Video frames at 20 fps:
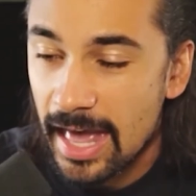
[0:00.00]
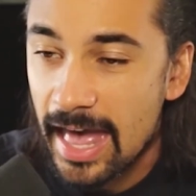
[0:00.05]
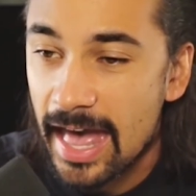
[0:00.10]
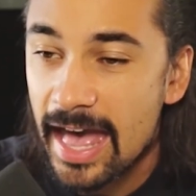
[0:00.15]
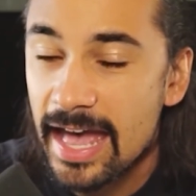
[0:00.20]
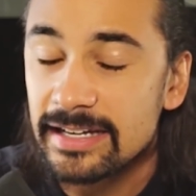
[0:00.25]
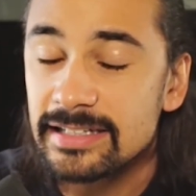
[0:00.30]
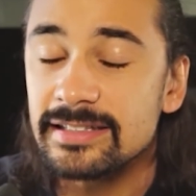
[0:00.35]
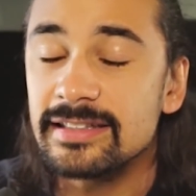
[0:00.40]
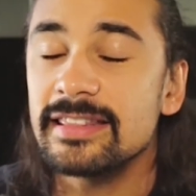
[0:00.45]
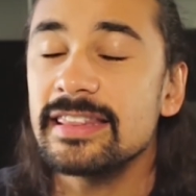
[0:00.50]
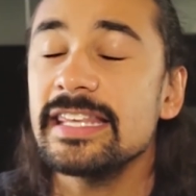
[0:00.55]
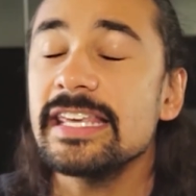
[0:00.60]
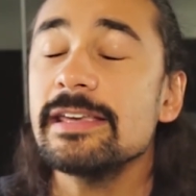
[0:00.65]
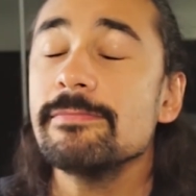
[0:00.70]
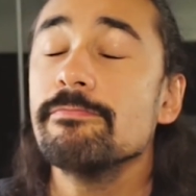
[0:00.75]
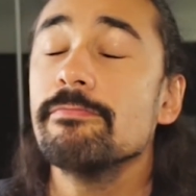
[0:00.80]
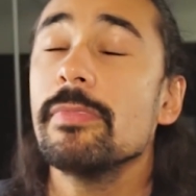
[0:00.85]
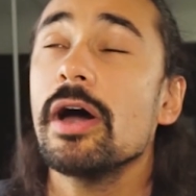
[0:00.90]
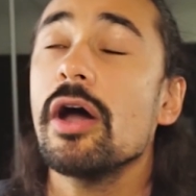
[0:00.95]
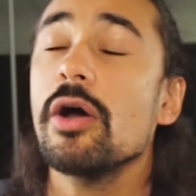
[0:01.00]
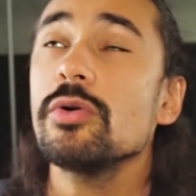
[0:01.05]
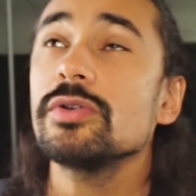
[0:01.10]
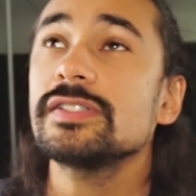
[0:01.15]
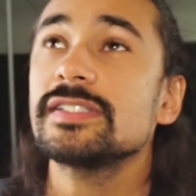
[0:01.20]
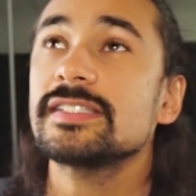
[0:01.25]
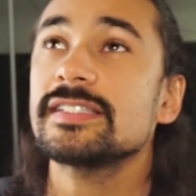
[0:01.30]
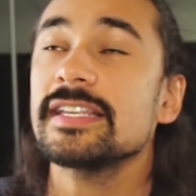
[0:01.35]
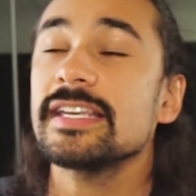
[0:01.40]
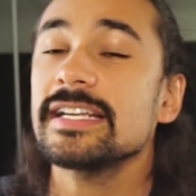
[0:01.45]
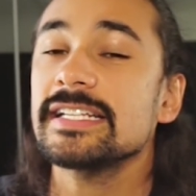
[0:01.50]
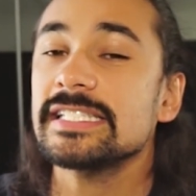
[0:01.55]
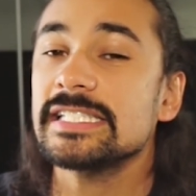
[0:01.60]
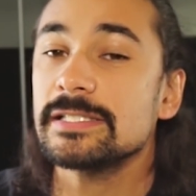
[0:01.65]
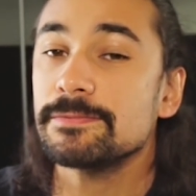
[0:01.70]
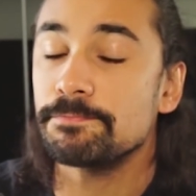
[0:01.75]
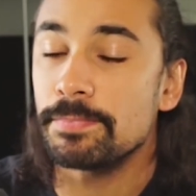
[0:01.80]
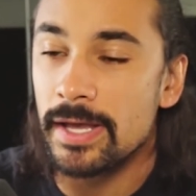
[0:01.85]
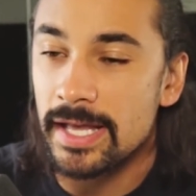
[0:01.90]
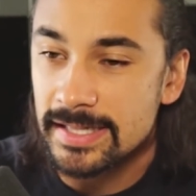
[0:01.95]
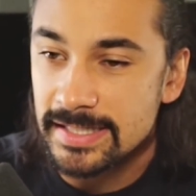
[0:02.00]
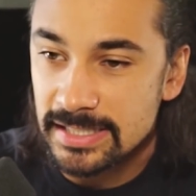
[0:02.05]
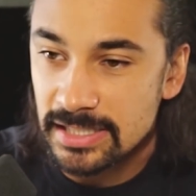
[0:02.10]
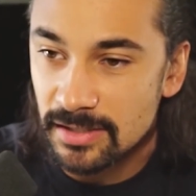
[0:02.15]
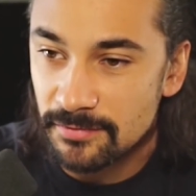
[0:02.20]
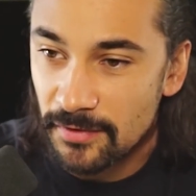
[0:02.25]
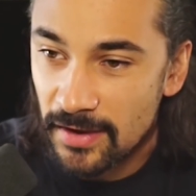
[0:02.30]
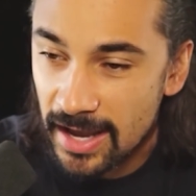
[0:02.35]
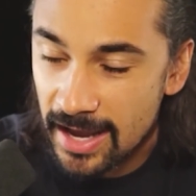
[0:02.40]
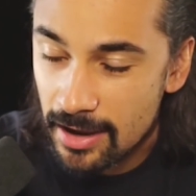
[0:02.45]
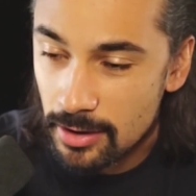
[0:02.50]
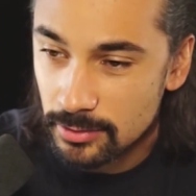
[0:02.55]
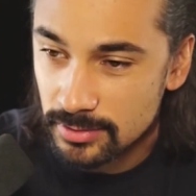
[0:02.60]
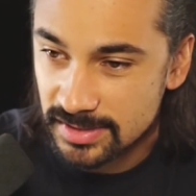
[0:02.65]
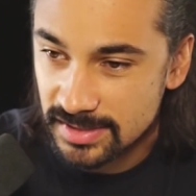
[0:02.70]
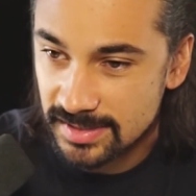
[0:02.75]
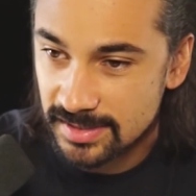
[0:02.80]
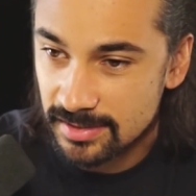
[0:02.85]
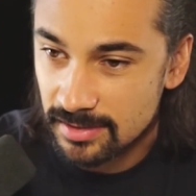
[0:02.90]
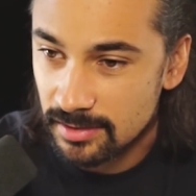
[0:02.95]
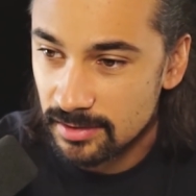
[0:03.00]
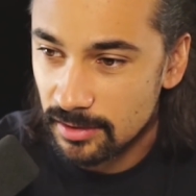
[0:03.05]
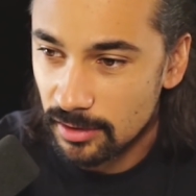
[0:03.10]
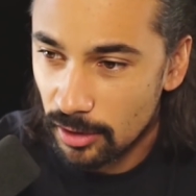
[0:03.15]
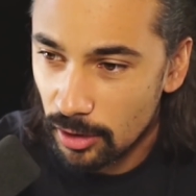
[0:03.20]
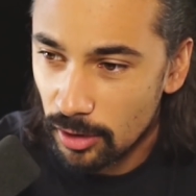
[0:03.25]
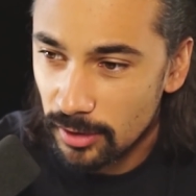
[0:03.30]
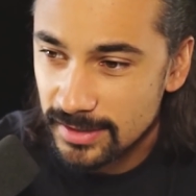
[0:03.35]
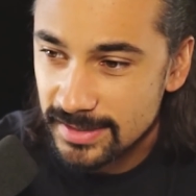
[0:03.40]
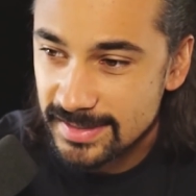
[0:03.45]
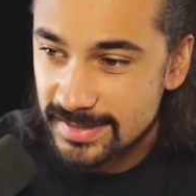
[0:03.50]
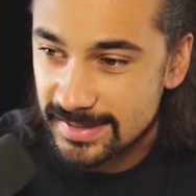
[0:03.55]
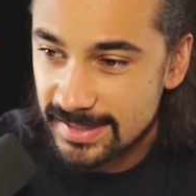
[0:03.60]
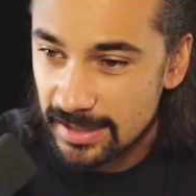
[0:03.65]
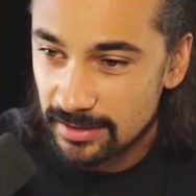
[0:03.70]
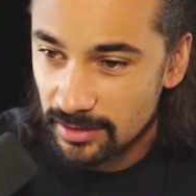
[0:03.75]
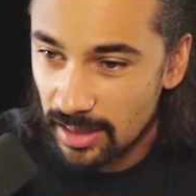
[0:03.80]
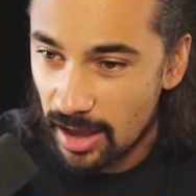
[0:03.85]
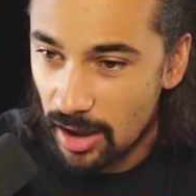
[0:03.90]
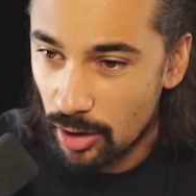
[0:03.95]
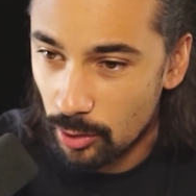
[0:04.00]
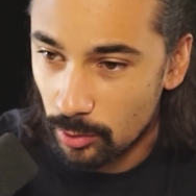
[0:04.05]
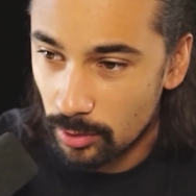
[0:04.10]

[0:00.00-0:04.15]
at the most expensive house on Zillow.